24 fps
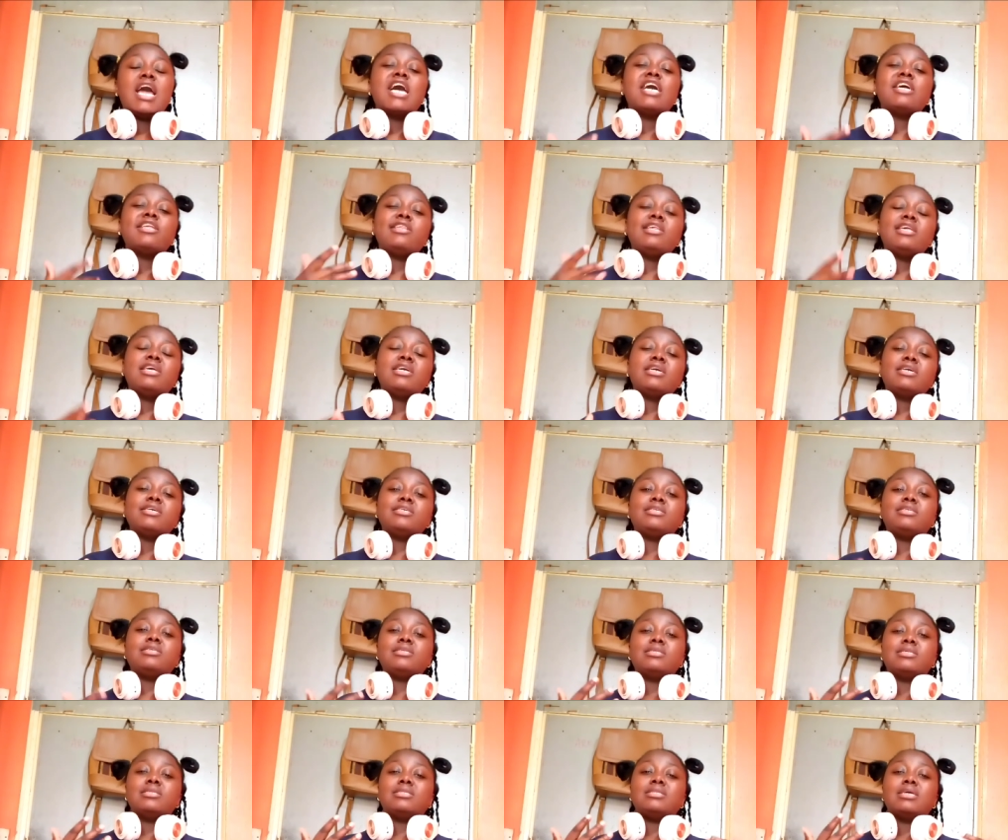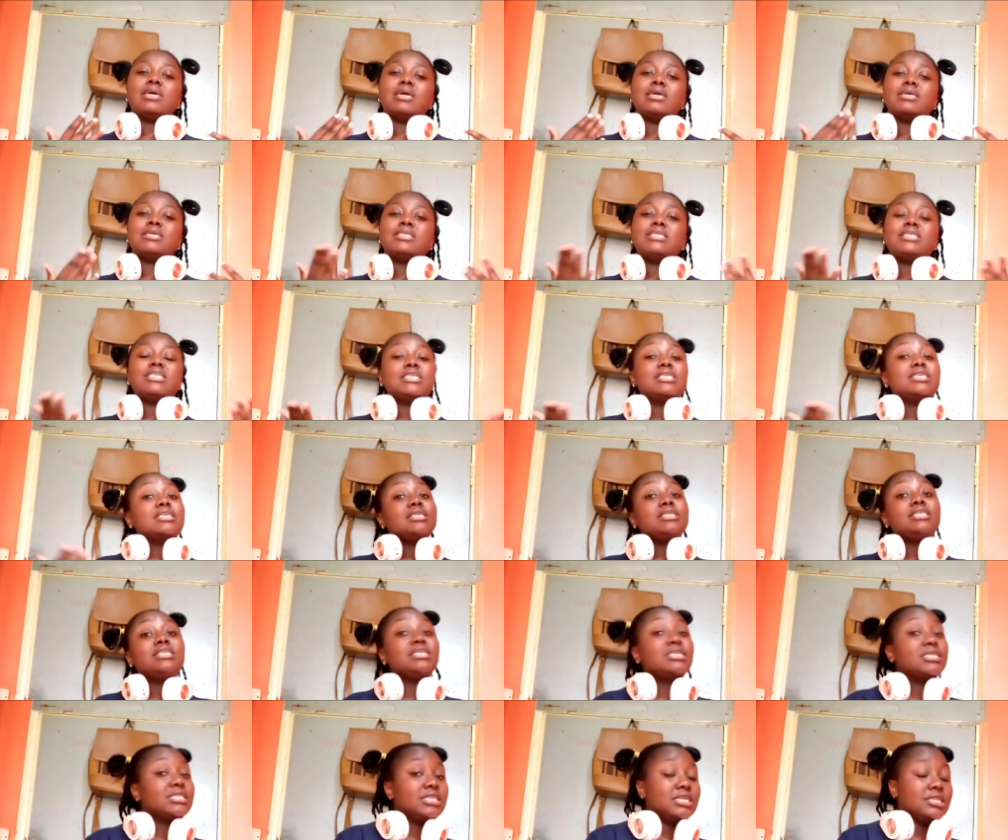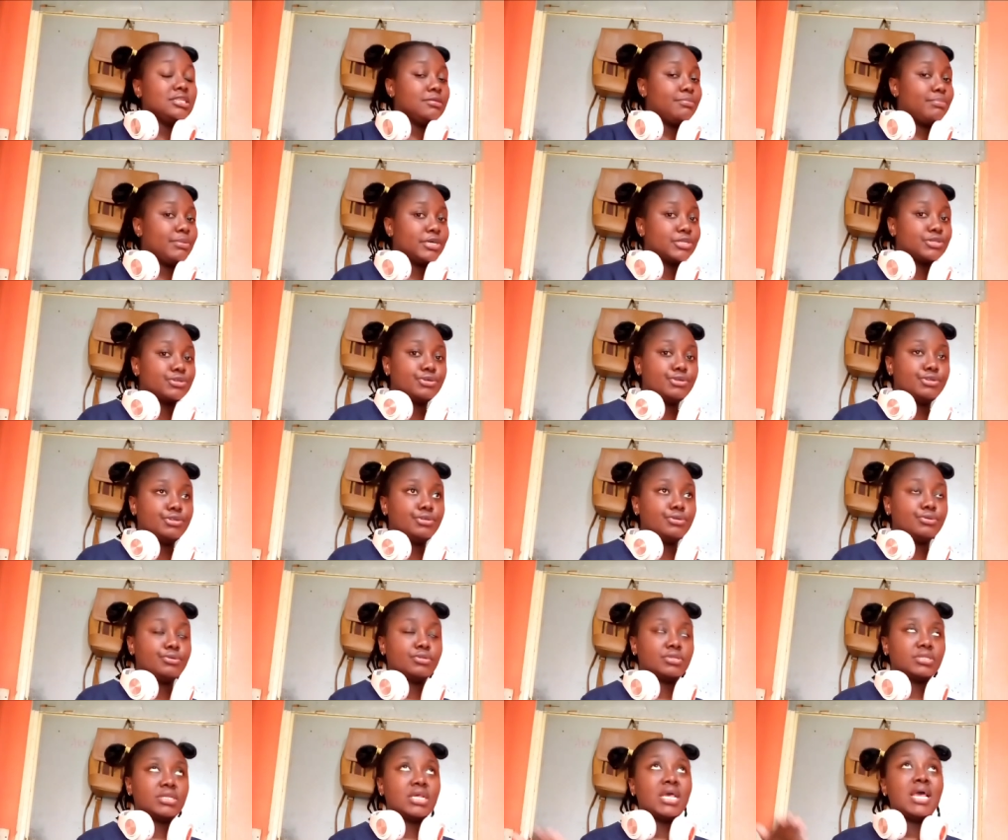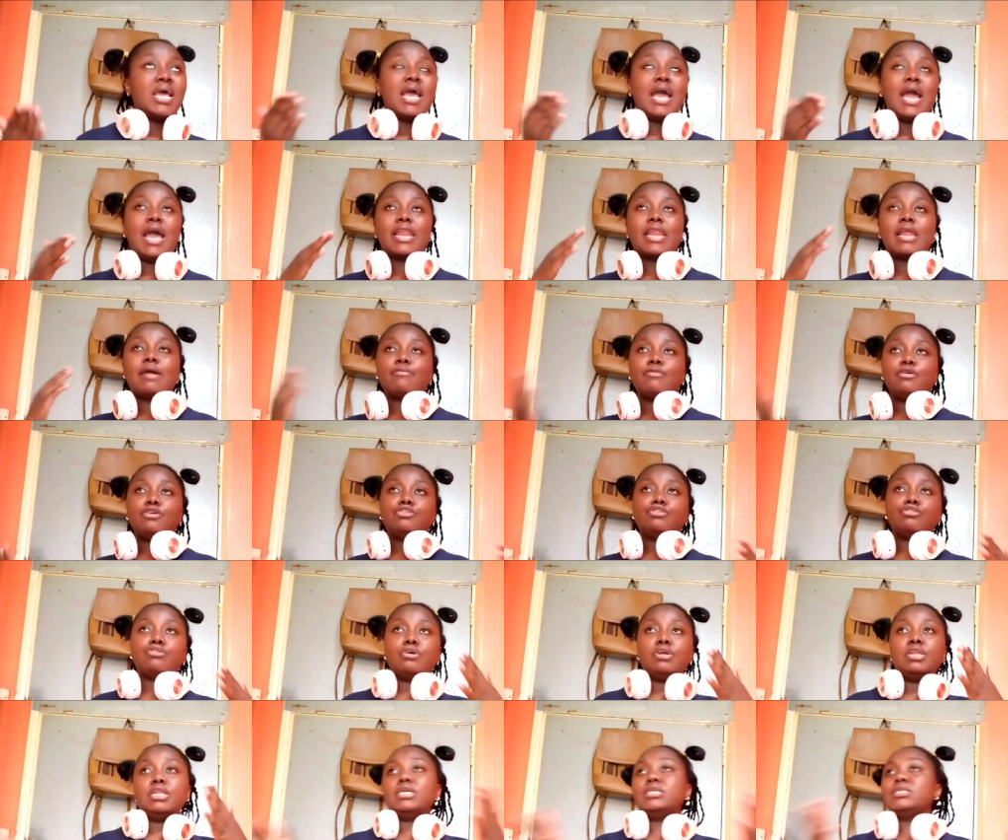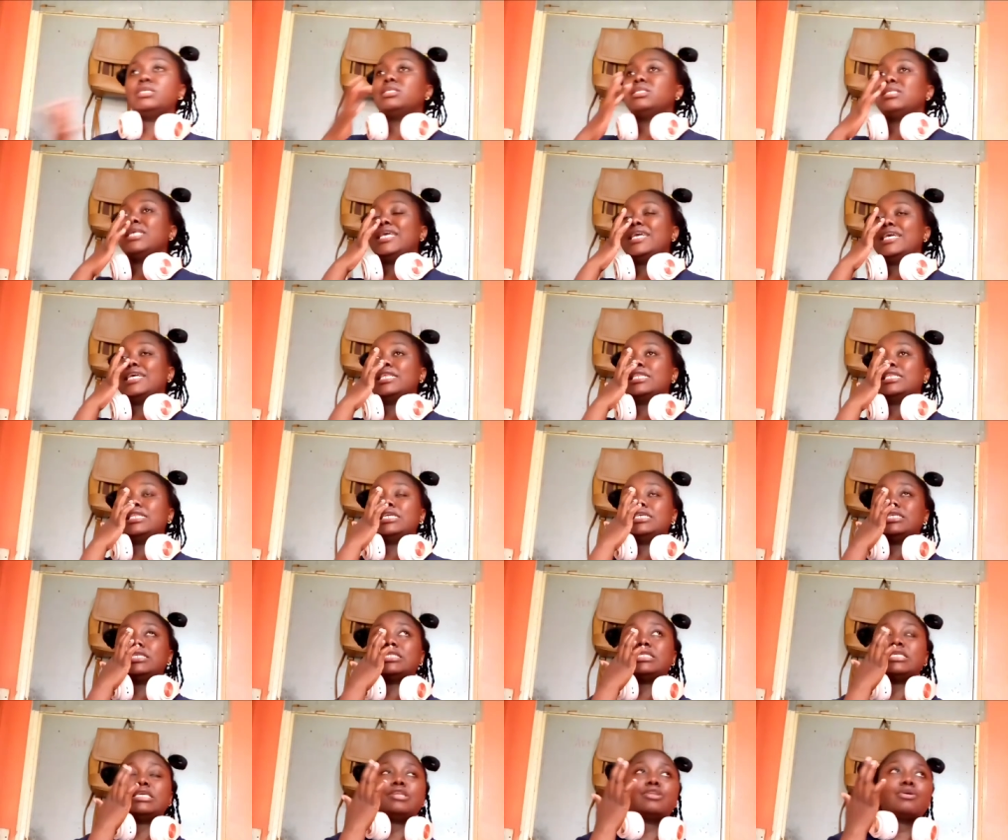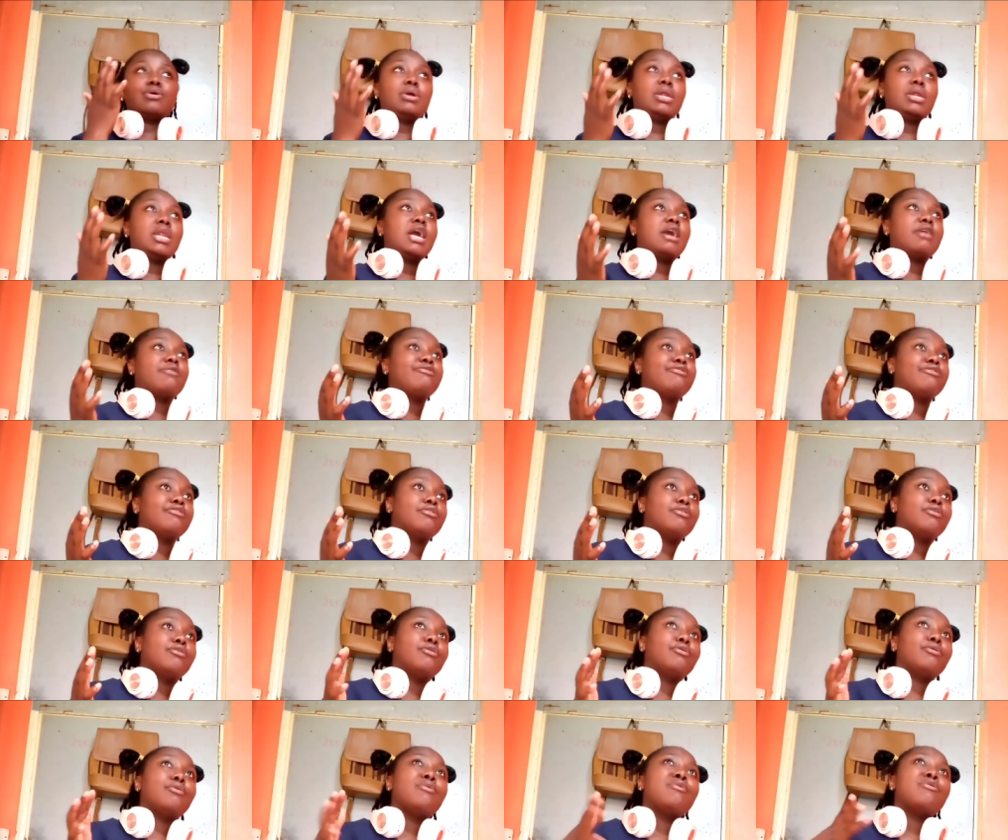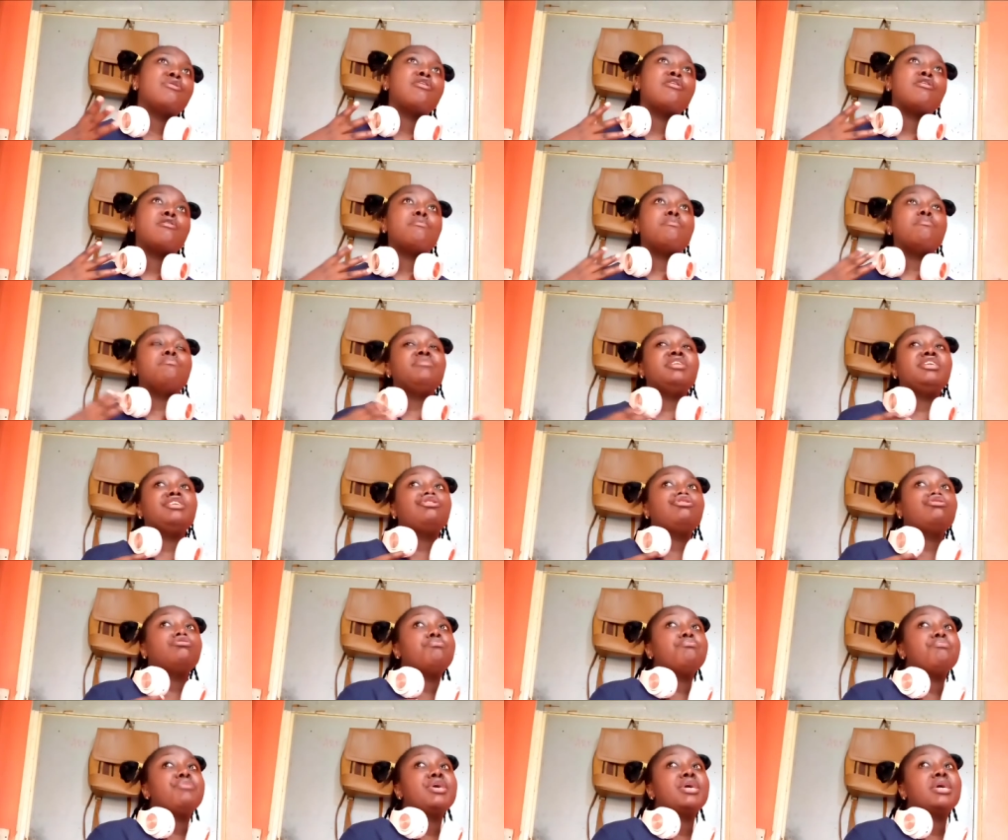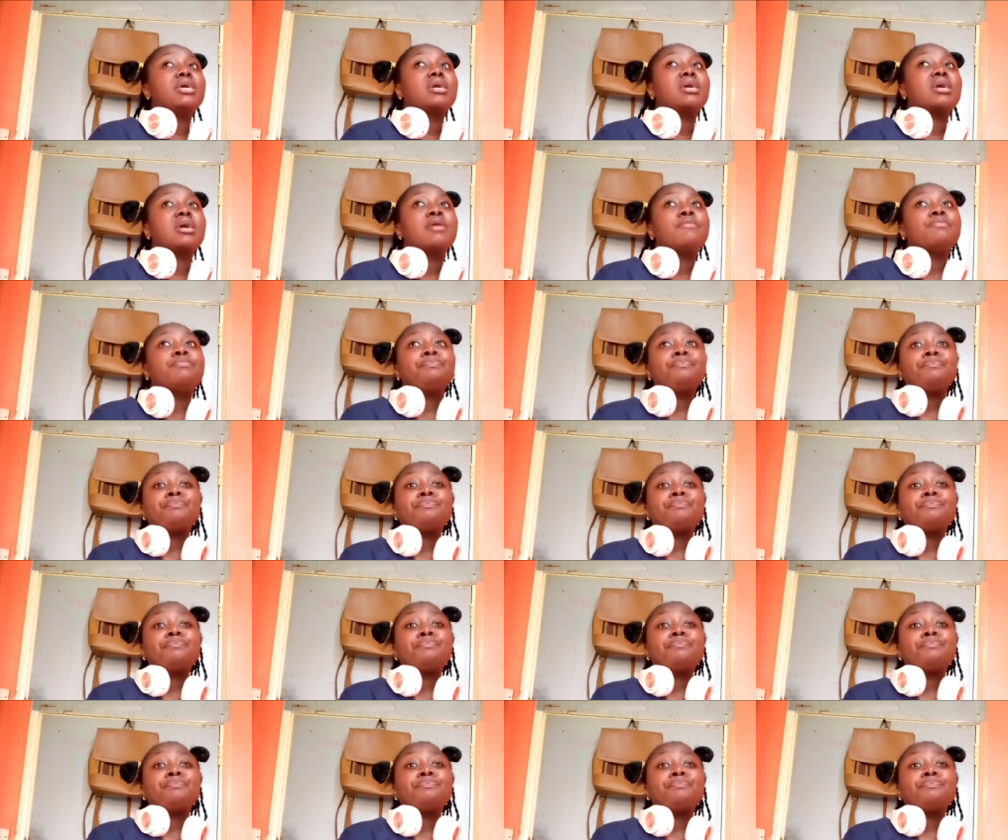I think it is the technique that the person used. And I'm not only saying this in order for me to make